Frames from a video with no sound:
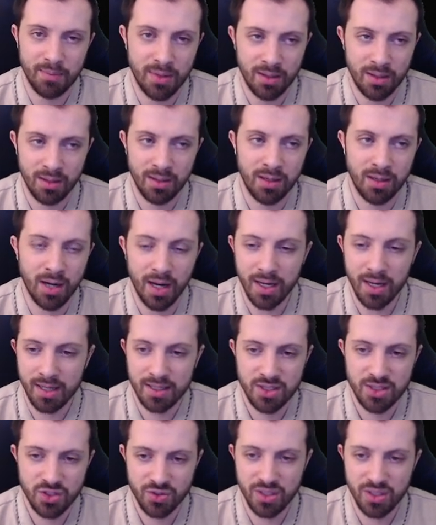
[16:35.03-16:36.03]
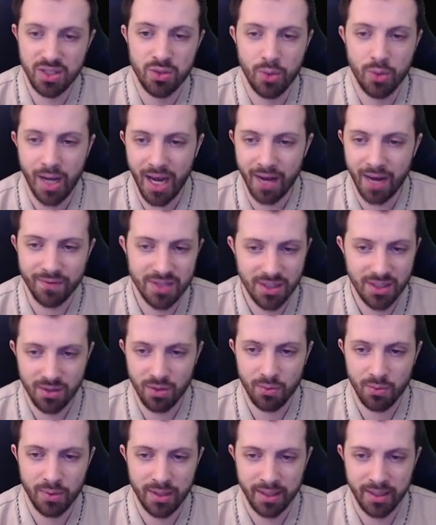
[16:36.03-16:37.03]
guardian tree, you have to go
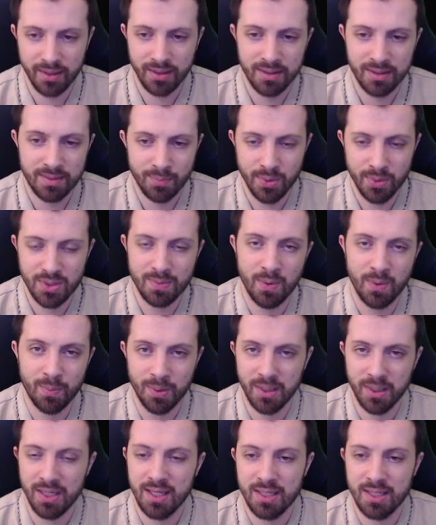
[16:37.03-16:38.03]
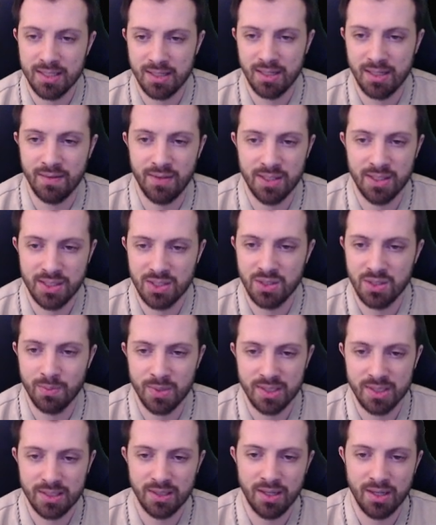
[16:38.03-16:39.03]
relentless boots mobility because ANIVIA is super
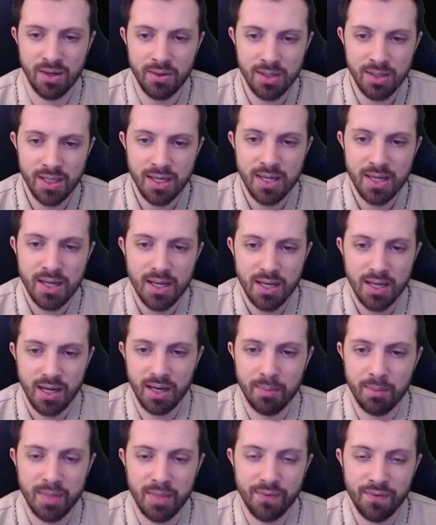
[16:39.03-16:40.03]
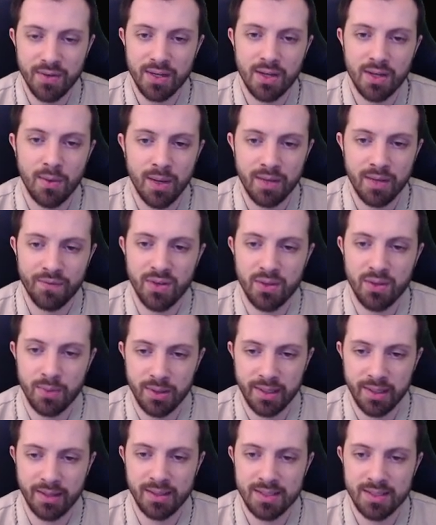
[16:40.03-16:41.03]
slow. If you're going for the
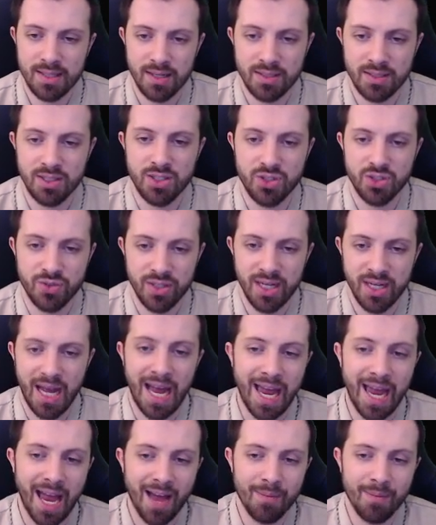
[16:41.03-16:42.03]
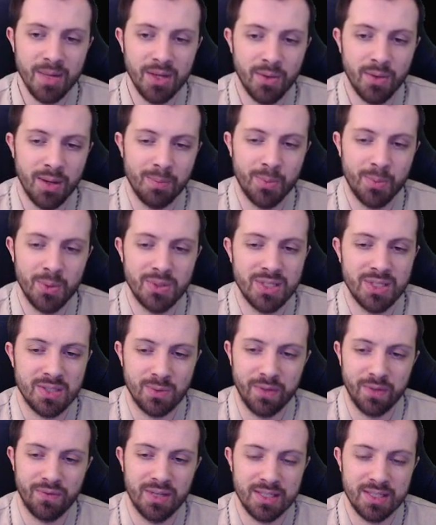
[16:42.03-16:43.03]
relentless hunter tree, I have been going boots of
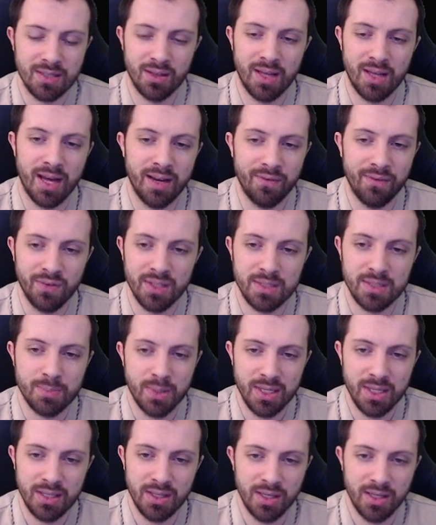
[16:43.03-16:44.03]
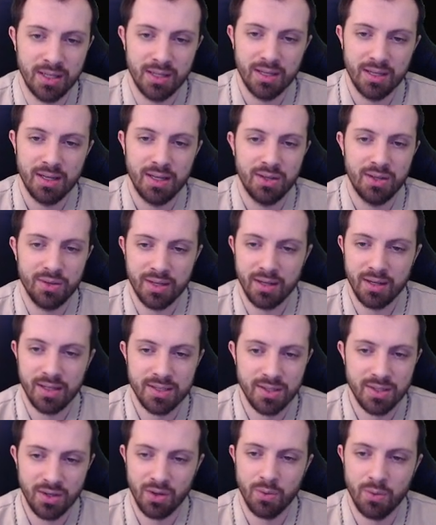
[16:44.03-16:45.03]
swiftness a lot. It feels pretty good. You can
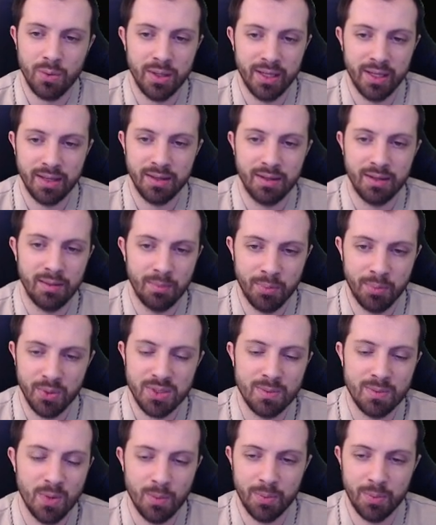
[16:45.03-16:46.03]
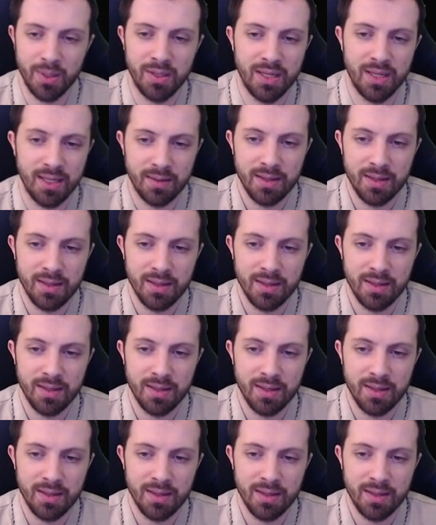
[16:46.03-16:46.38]
also go boots of mobility.